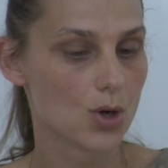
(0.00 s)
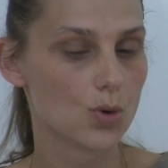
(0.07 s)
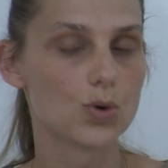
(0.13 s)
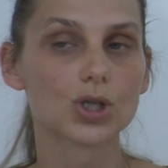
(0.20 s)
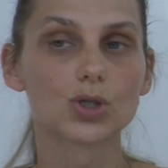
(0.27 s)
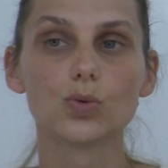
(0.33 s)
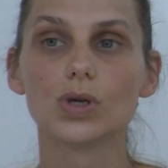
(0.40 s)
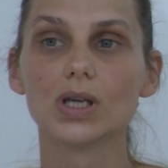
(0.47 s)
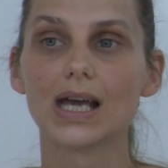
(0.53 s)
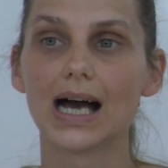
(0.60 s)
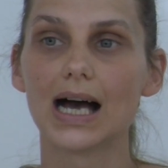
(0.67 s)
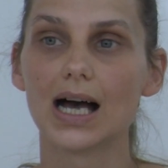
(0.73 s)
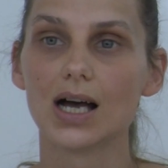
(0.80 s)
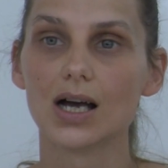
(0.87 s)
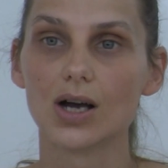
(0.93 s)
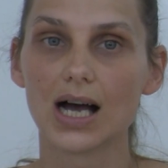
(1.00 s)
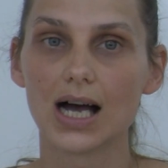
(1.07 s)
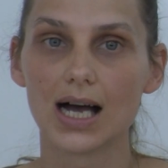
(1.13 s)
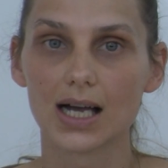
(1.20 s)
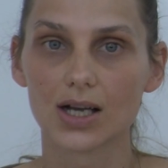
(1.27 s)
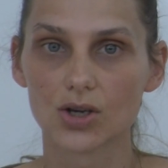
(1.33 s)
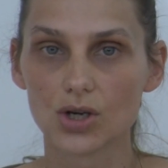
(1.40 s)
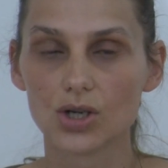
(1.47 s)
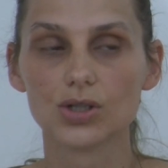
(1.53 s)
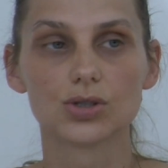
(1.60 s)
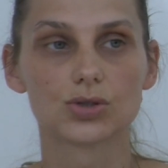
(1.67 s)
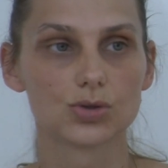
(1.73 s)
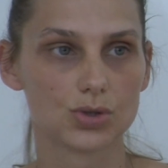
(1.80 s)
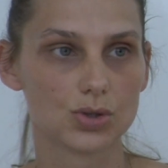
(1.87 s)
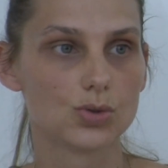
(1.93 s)
What we are going
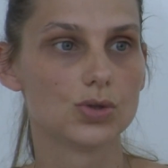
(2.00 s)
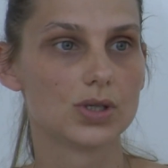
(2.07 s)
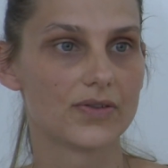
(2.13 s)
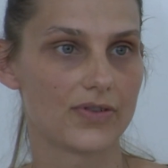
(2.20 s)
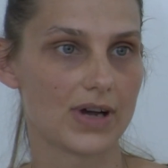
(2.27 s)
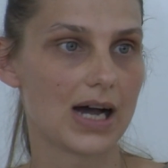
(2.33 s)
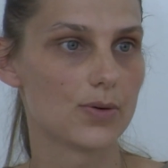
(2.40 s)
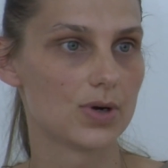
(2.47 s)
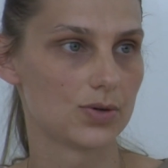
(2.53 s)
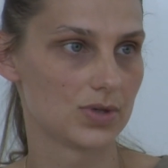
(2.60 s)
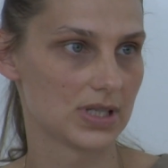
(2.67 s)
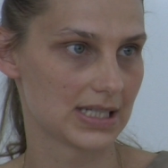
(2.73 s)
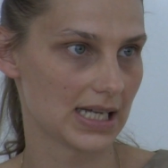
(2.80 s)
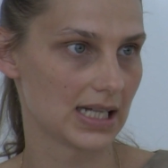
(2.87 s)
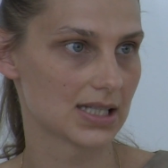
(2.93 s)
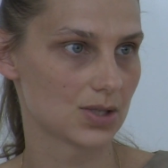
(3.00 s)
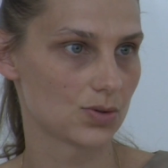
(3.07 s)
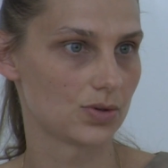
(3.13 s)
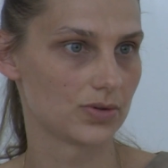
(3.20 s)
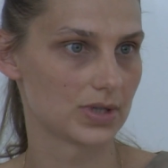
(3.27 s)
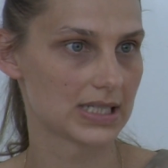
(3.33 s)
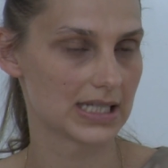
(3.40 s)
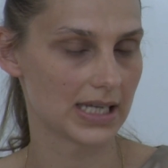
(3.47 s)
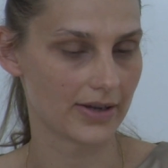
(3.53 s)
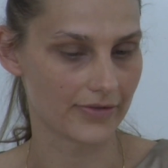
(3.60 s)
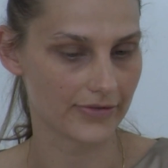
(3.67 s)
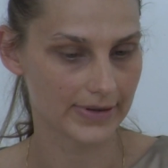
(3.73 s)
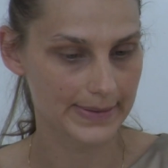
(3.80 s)
to do with our results we receive.